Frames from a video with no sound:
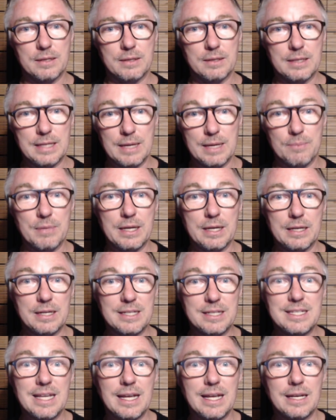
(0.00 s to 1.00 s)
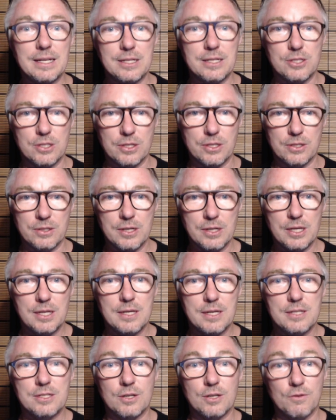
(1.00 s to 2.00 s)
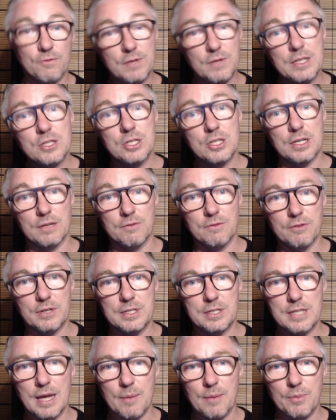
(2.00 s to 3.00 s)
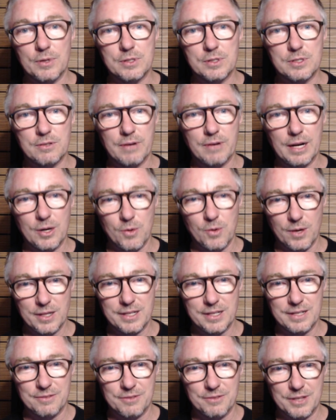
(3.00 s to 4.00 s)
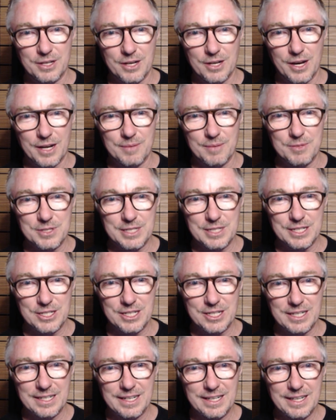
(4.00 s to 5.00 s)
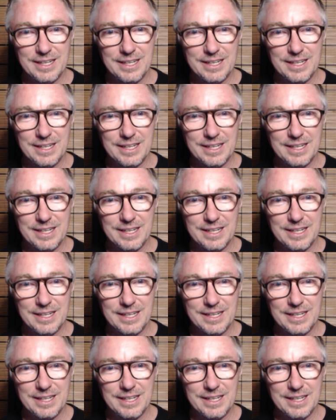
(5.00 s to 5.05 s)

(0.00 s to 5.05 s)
yet been attended to. So finishing, for example, is a great quality for the 9 musician.